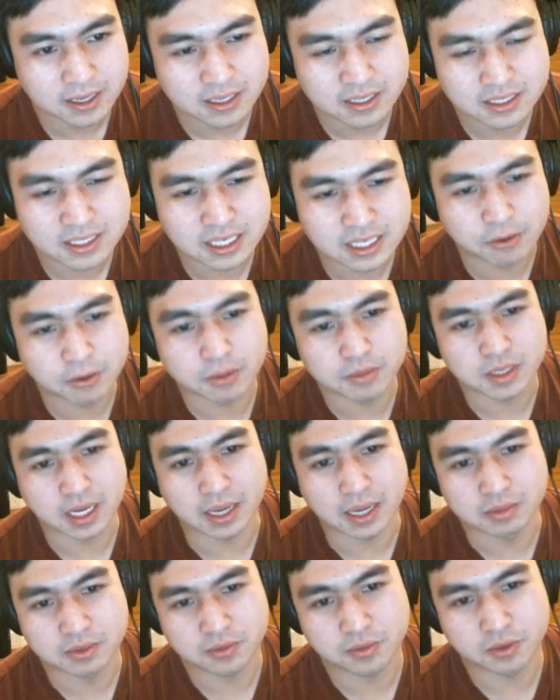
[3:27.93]

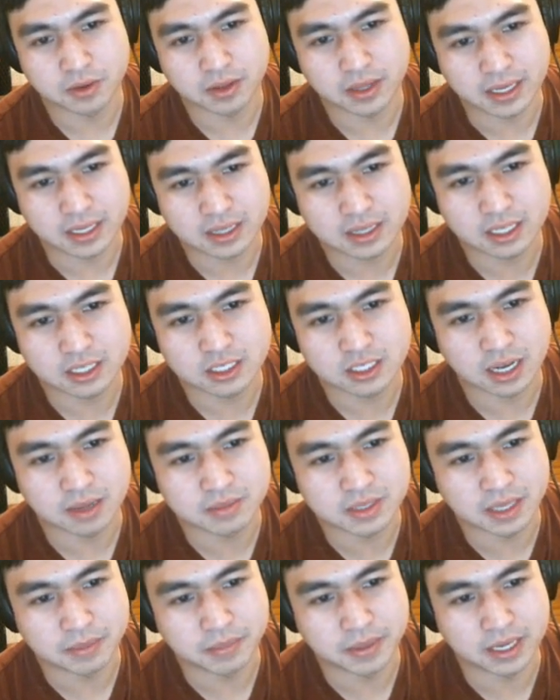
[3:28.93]
stereotypes for the
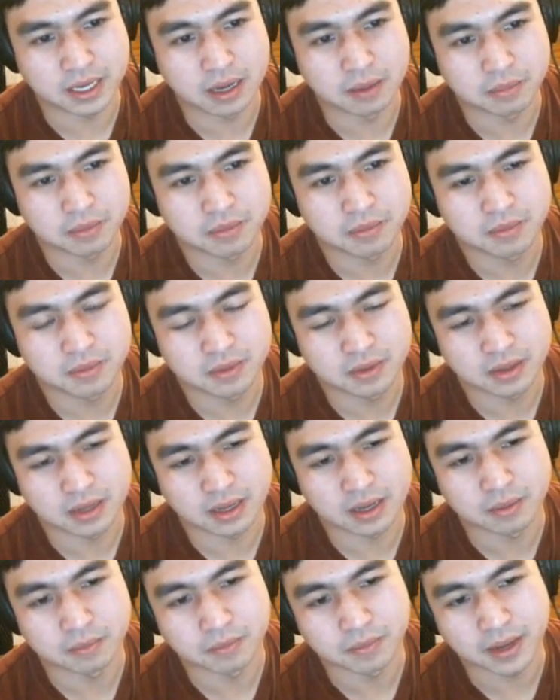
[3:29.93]
jobs they pick up.
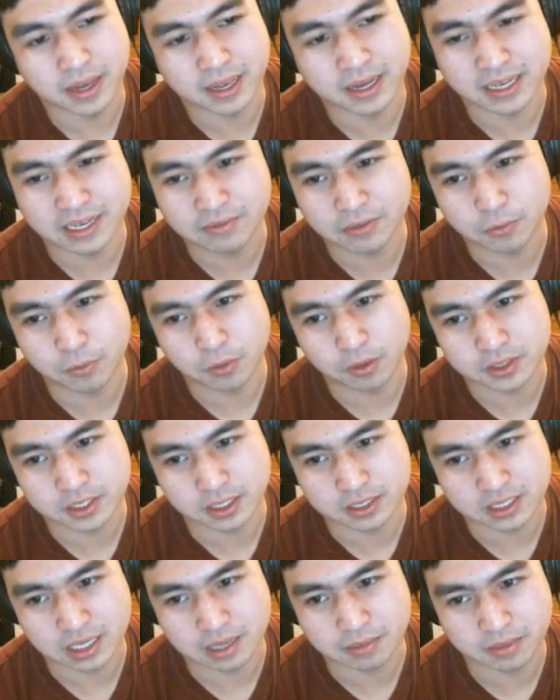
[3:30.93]
And even worse
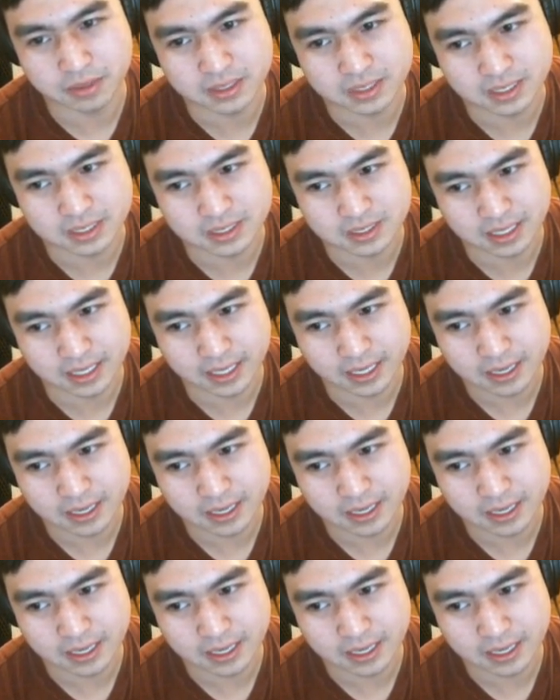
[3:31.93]
on top of this is